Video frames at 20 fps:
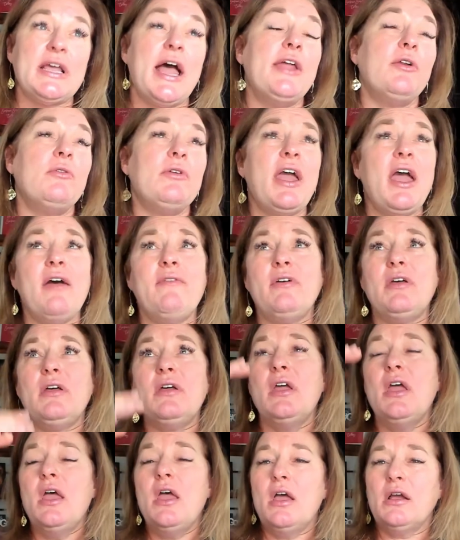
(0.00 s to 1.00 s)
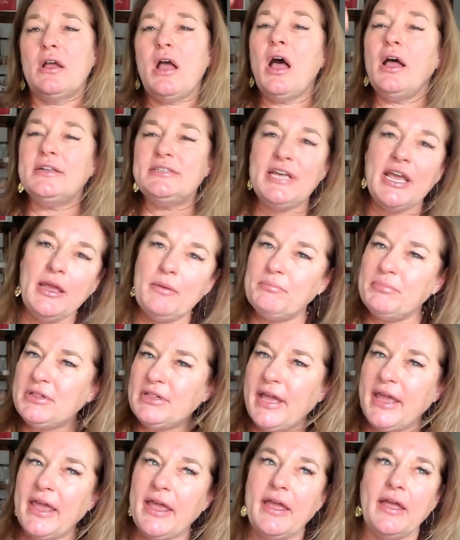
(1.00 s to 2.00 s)
I don't have a content
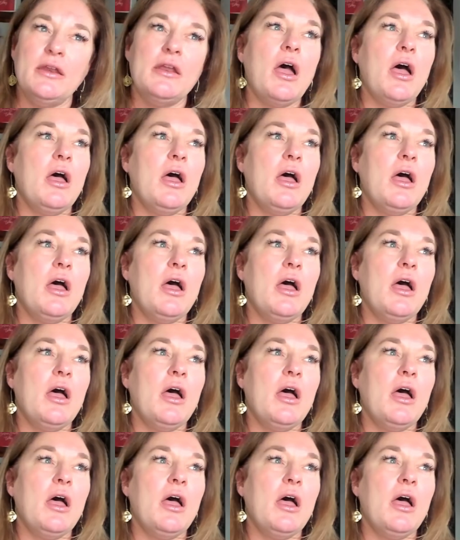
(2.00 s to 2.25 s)
plan.